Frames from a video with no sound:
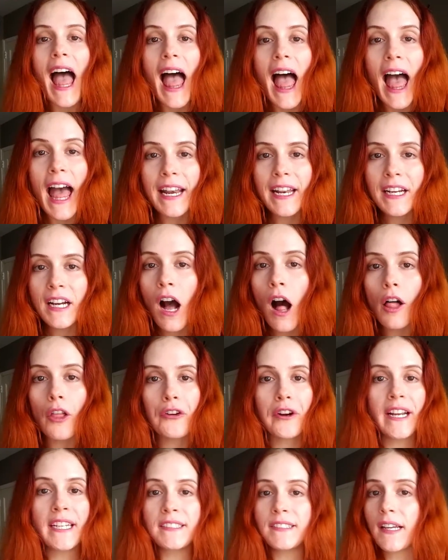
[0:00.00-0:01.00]
Henna
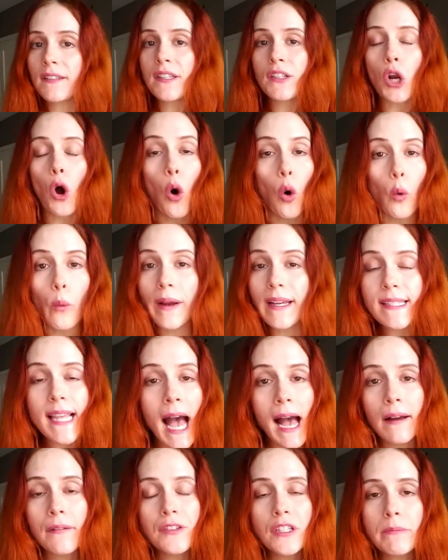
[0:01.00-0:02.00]
coloring doesn't always
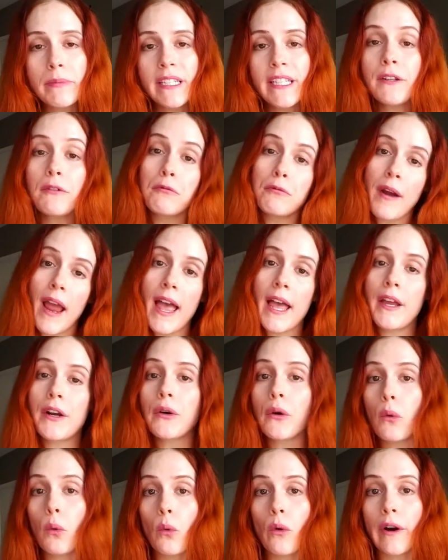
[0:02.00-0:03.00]
have to be red
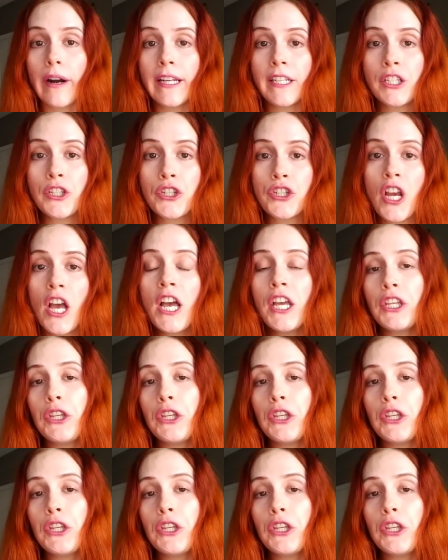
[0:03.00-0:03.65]
or orange.